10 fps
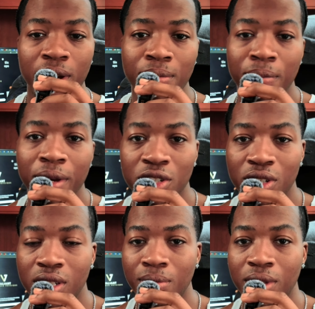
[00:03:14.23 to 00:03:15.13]
put up a
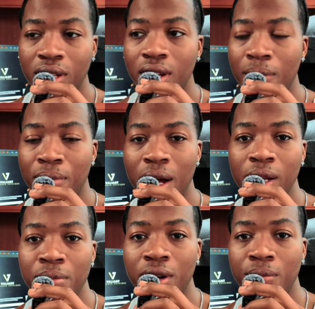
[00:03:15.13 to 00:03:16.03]
picture, something I'll
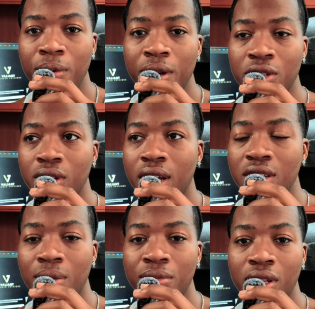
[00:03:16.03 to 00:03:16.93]
probably put up a picture
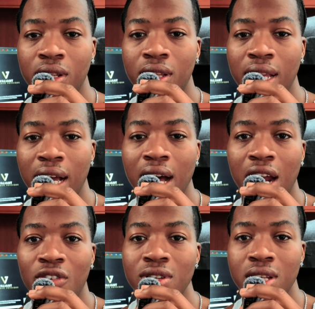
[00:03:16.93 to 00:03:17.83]
like something that
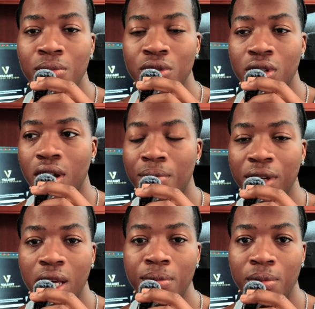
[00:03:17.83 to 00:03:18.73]
kind of resembles her. I'm
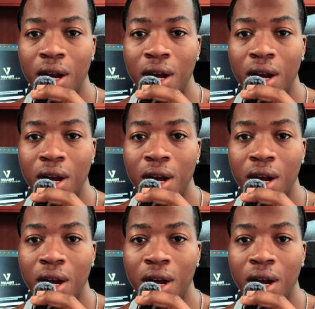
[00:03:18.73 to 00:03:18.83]
gonna keep her